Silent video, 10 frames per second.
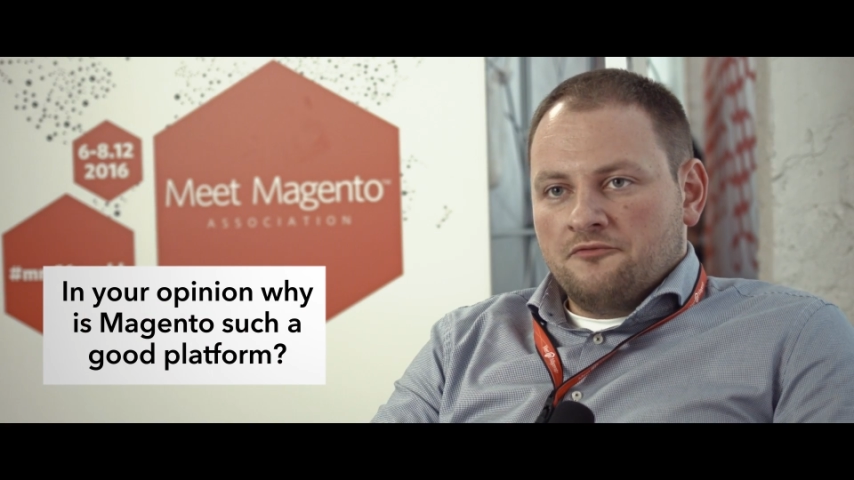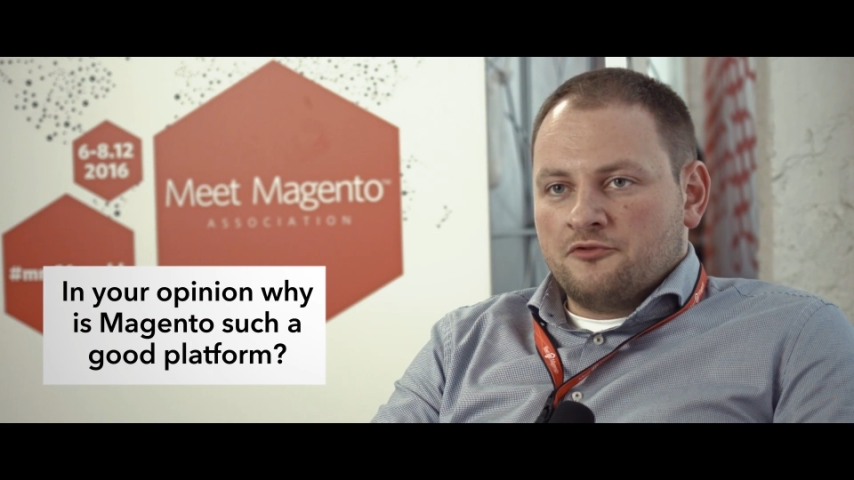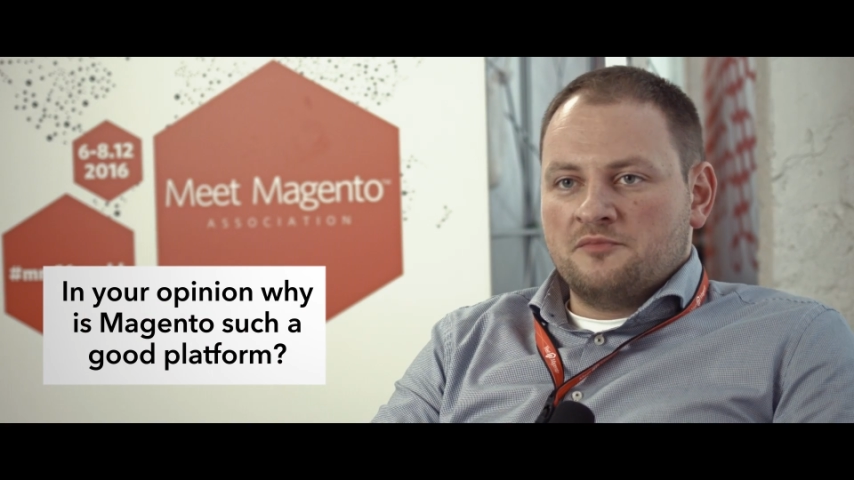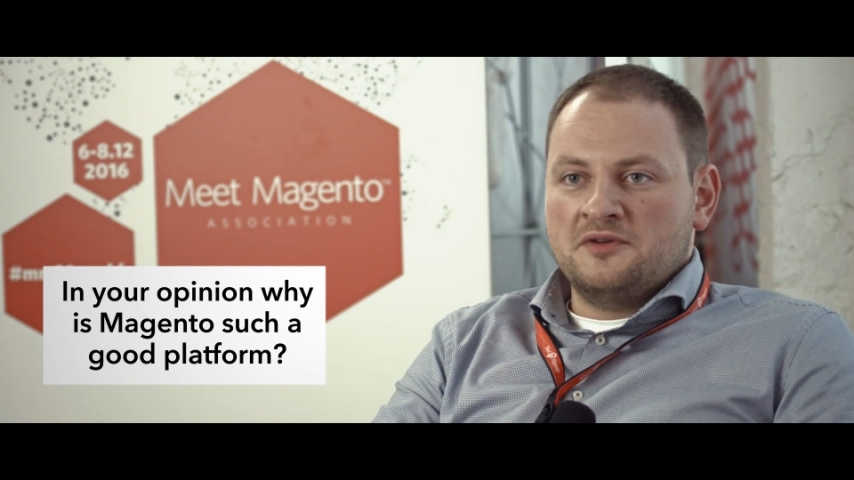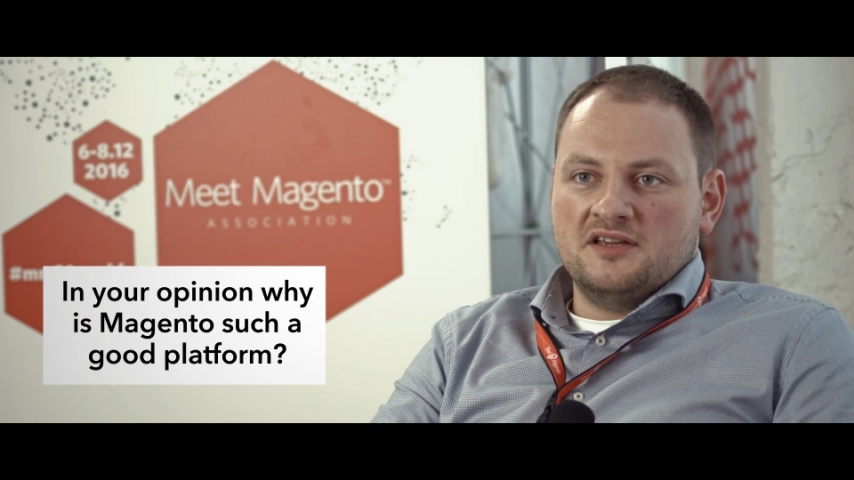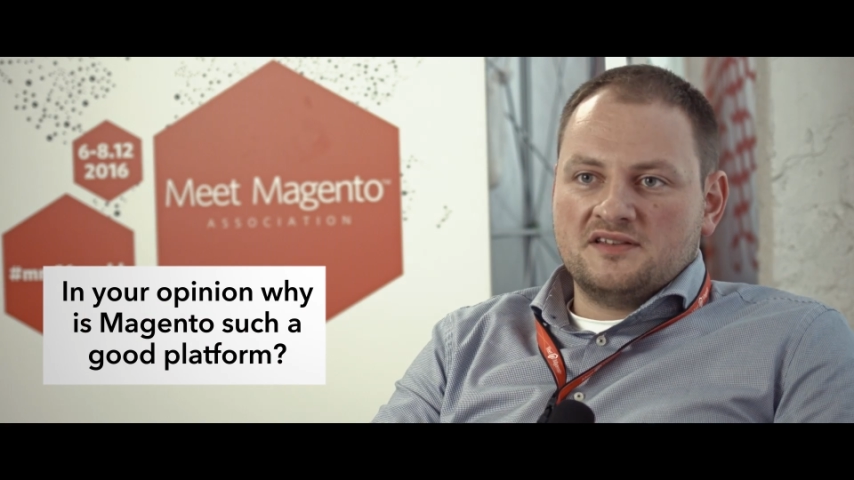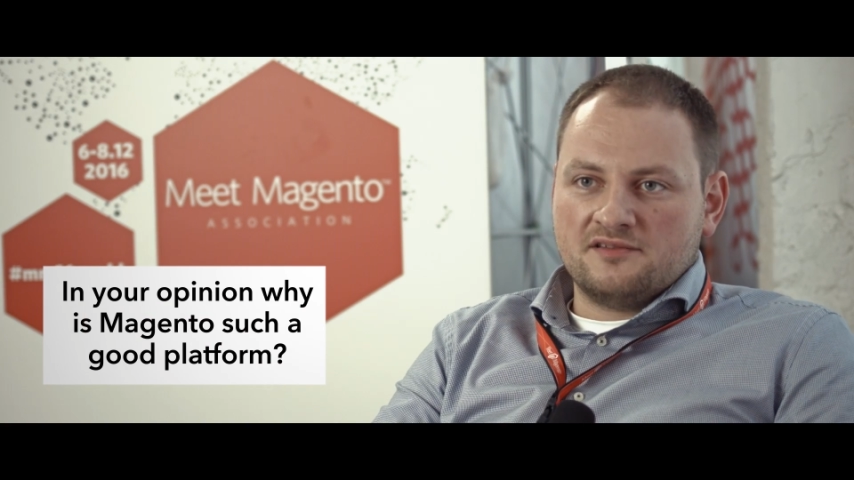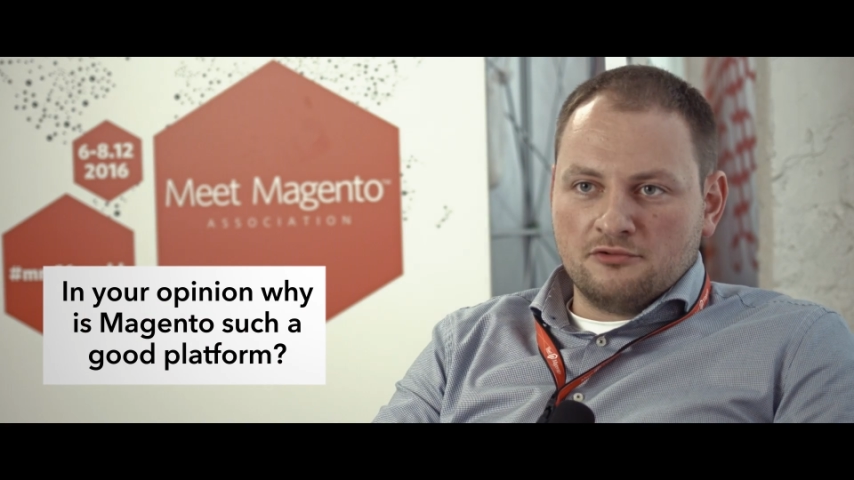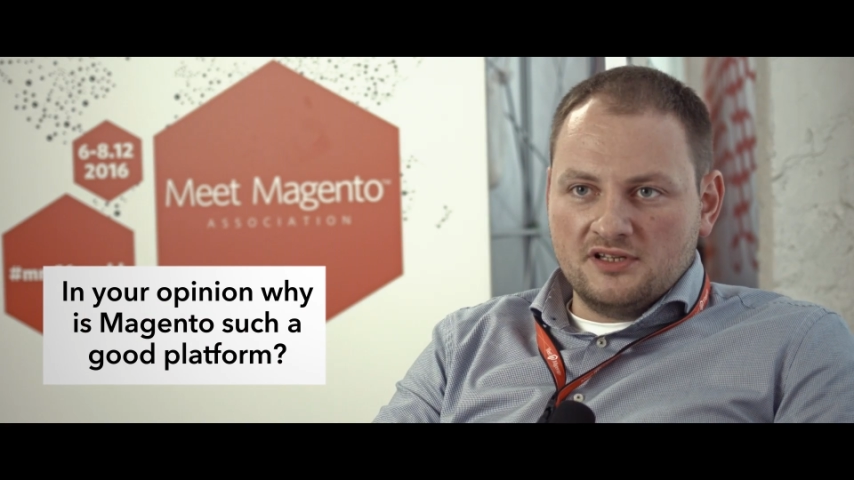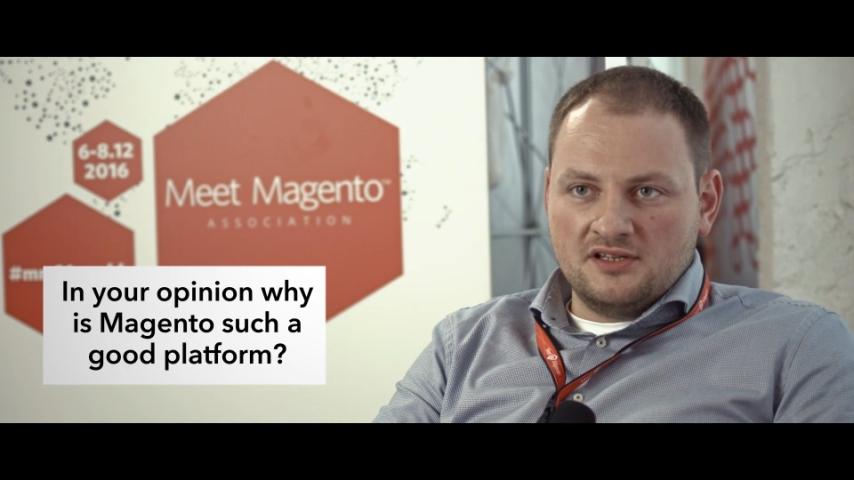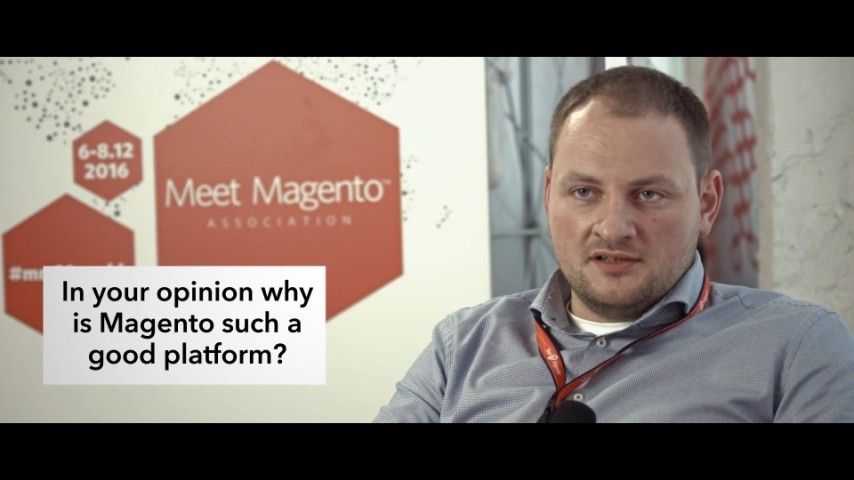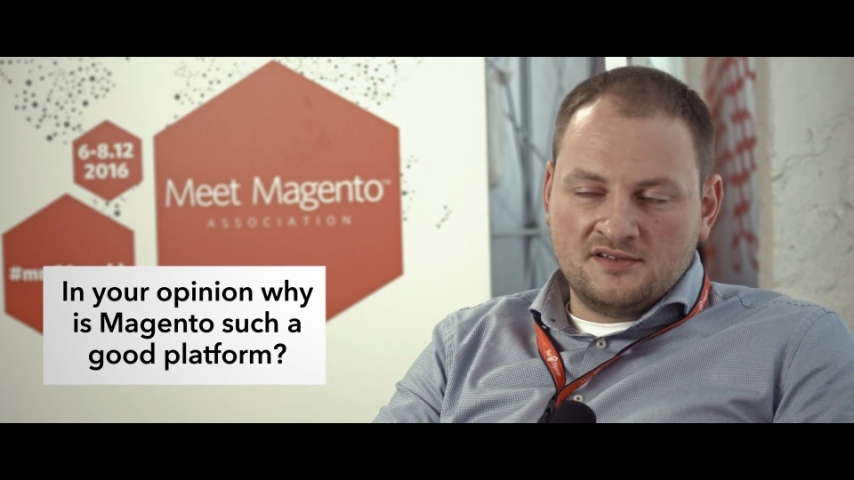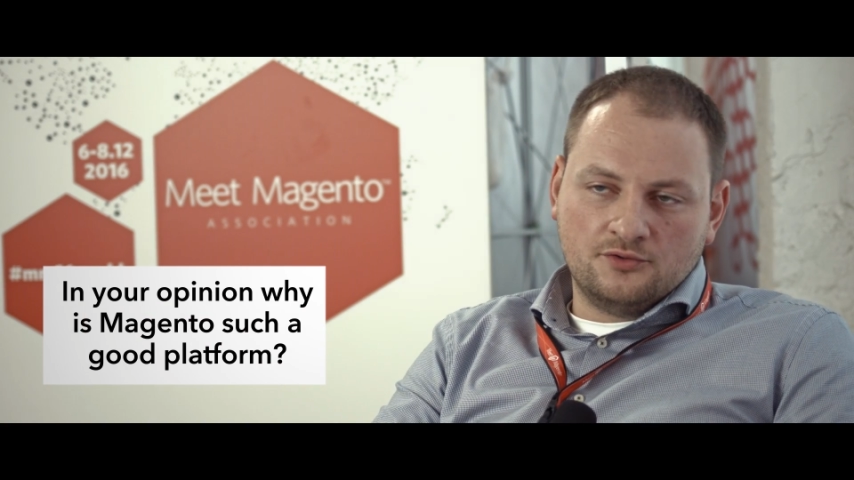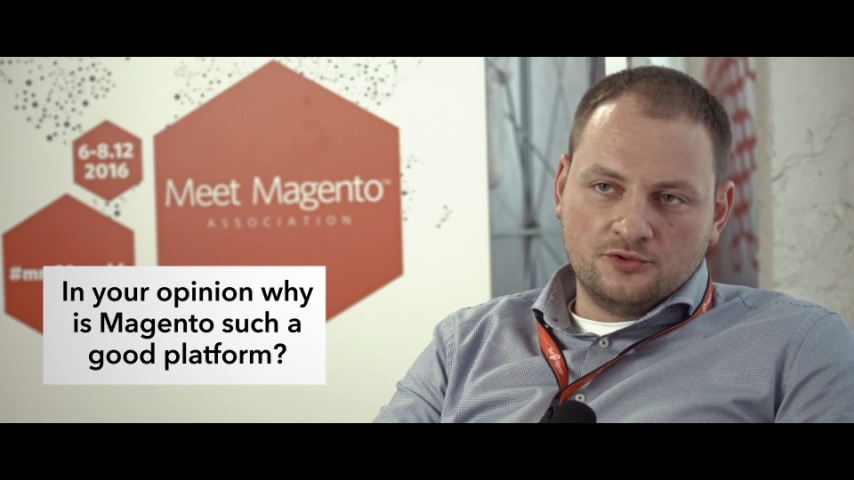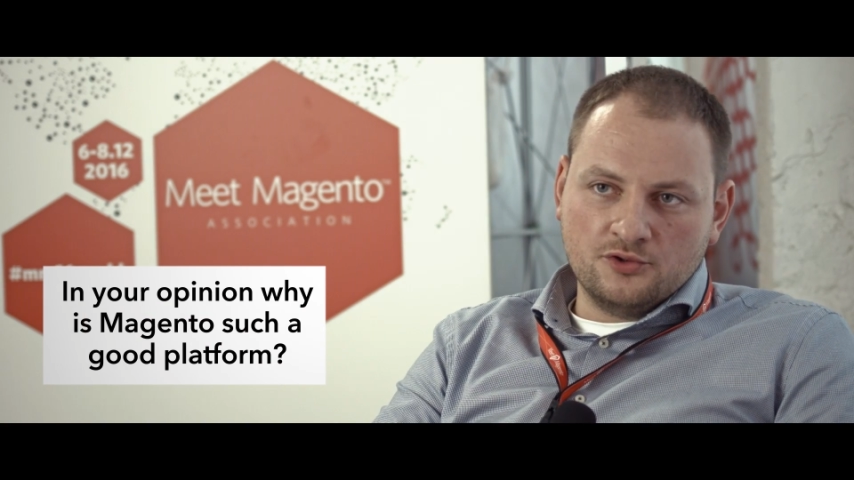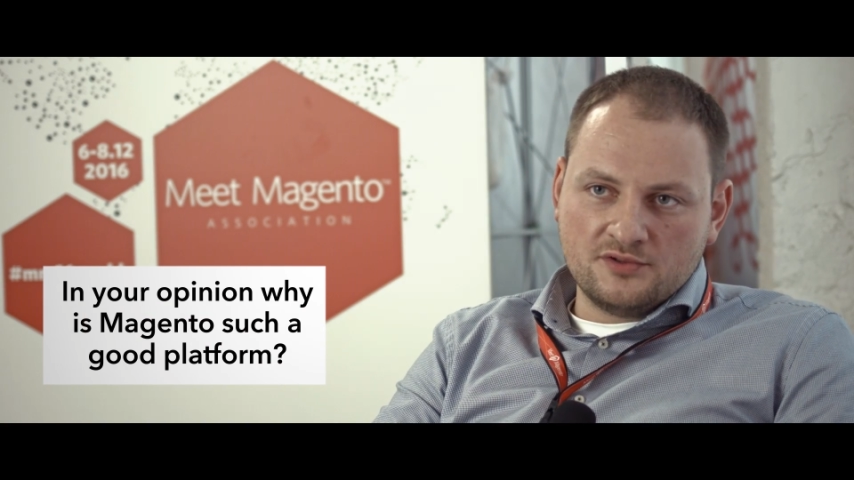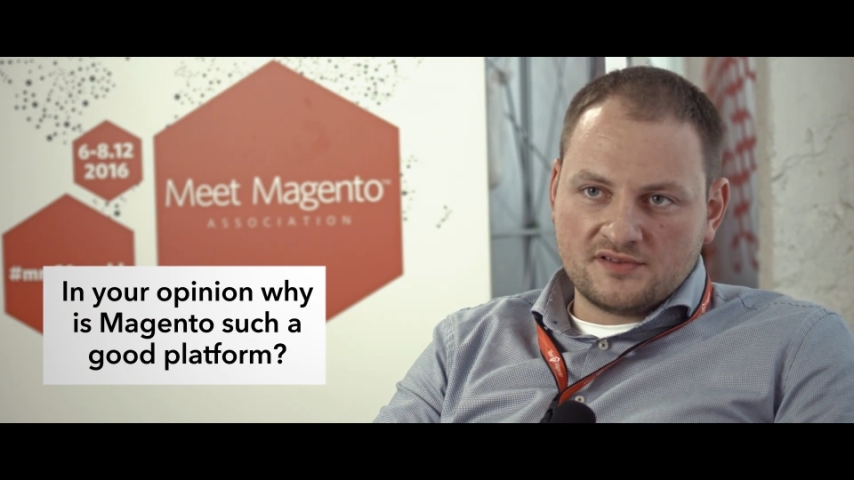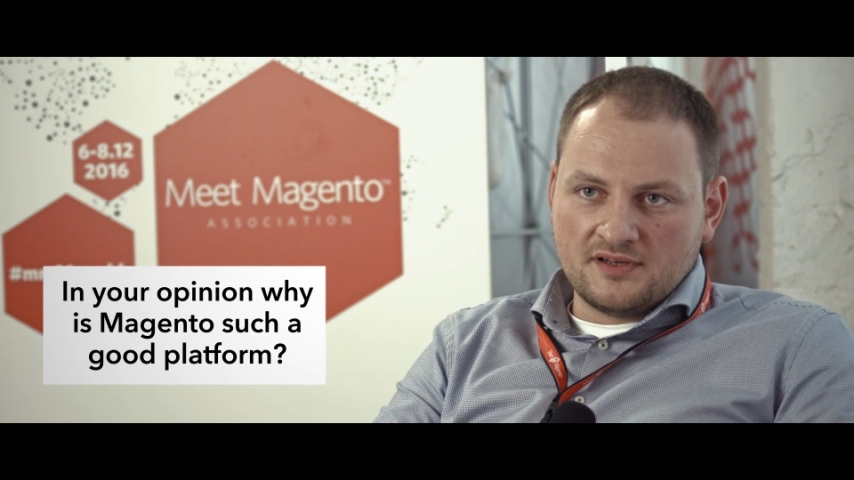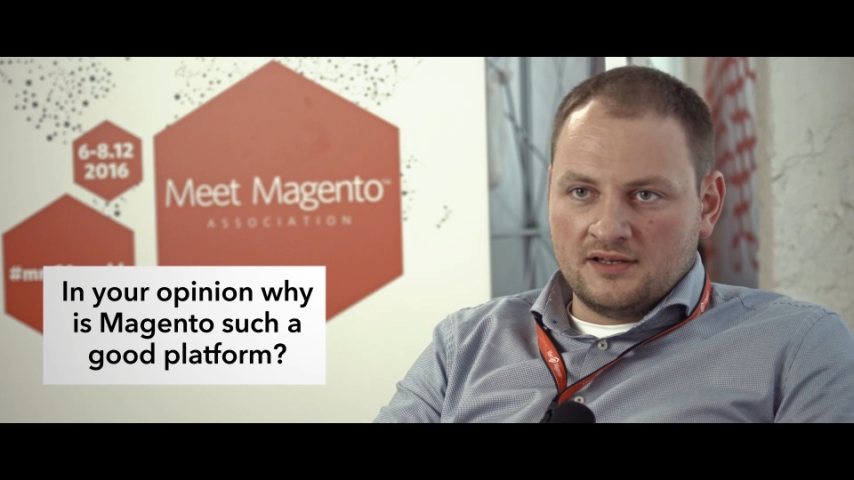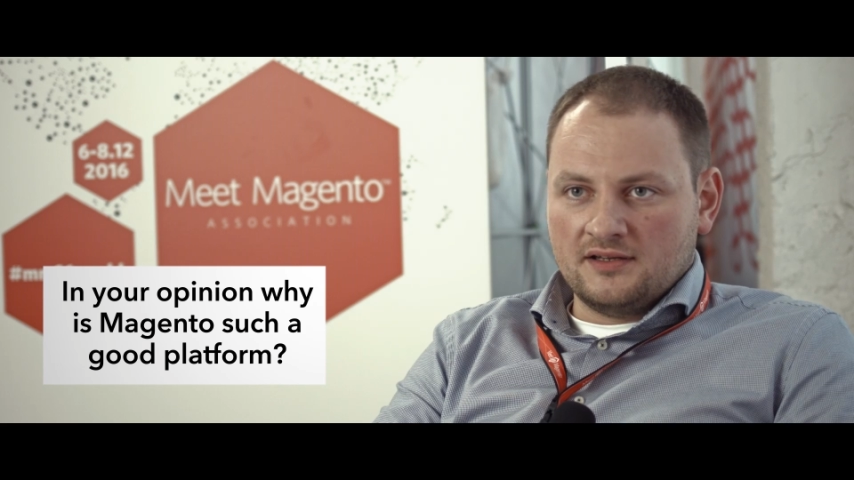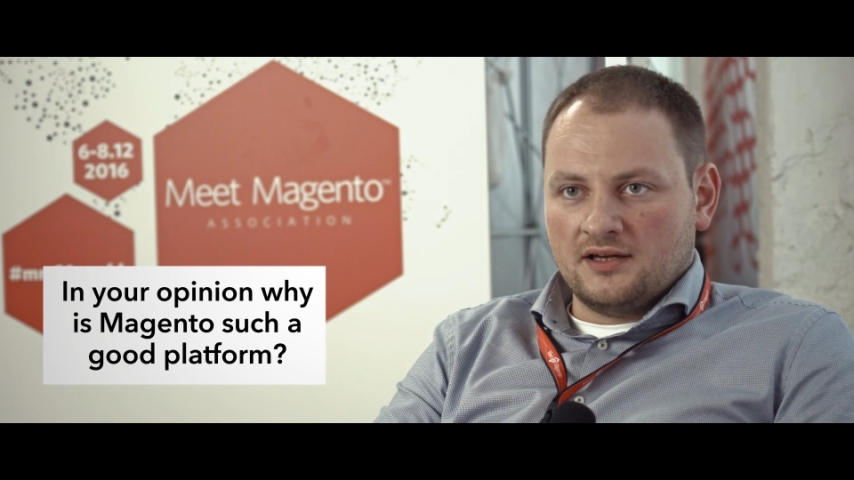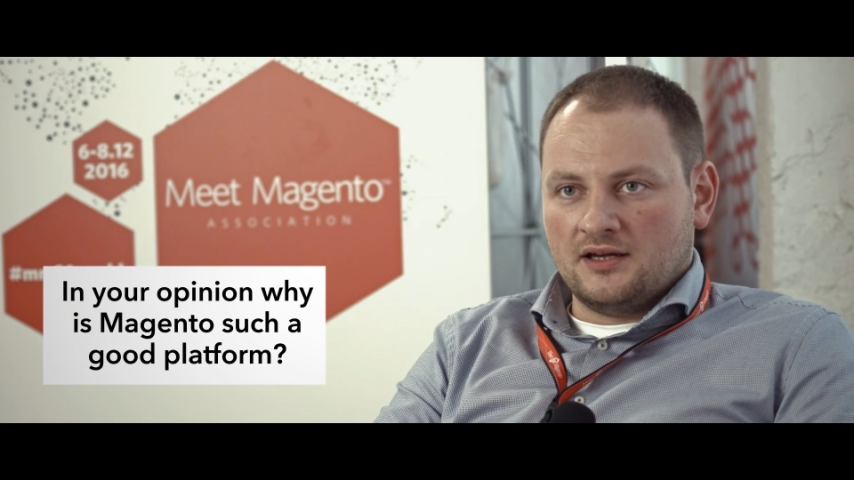for me, it's really easy to use, and